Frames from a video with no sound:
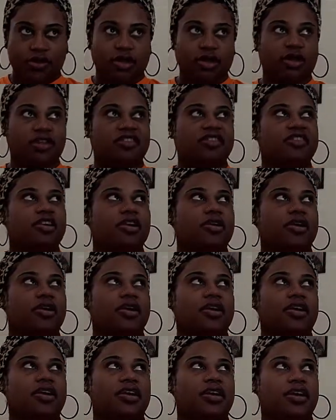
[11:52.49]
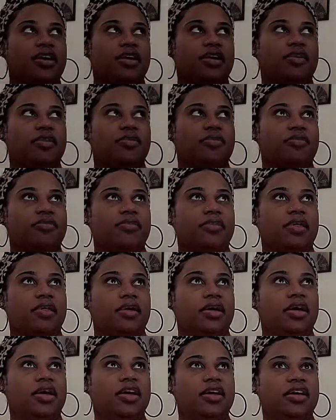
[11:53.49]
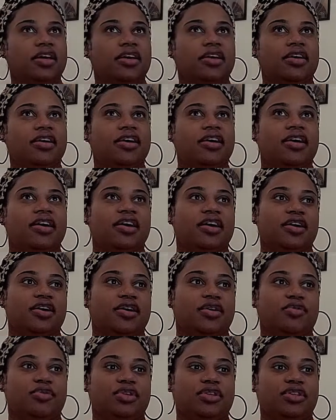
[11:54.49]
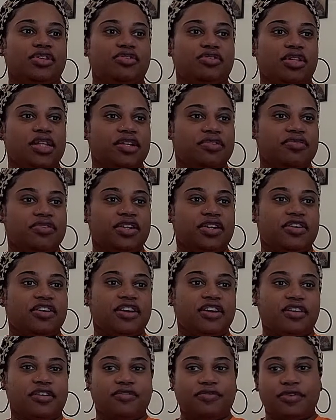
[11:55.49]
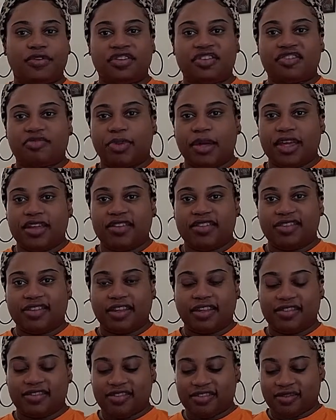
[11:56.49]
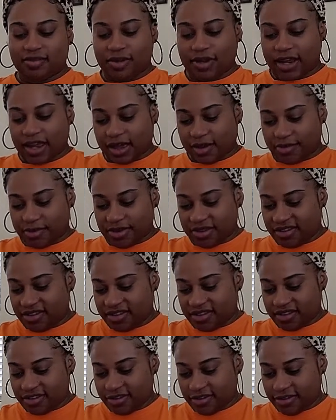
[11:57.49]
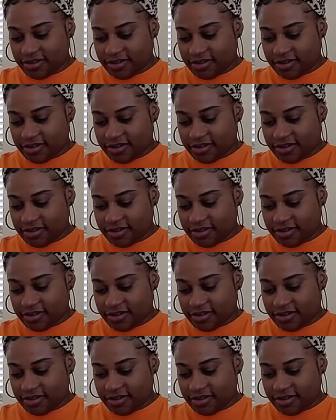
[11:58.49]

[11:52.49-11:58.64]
Y'all, sorry, um, when you live near an Air Force base, that's what happens.